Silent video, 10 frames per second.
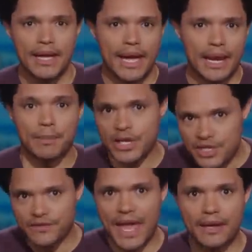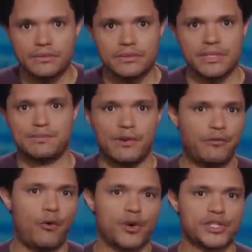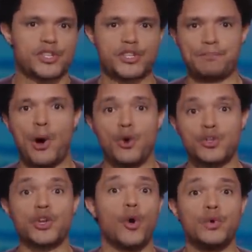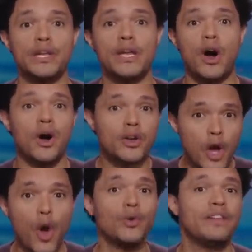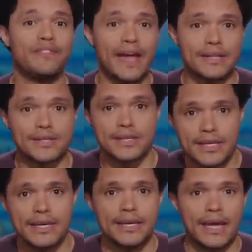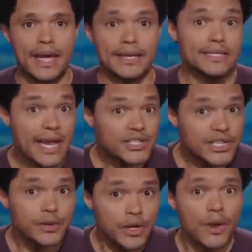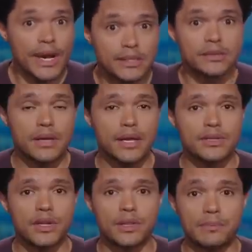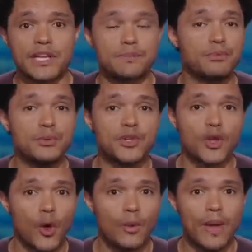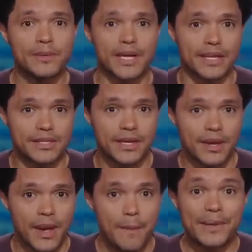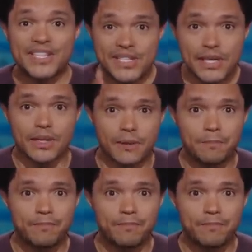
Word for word: And now, because of that, he's been forced to post only on OnlyFans. And he's actually doing great. Yeah, he's got the biggest boobs on the whole website. But still,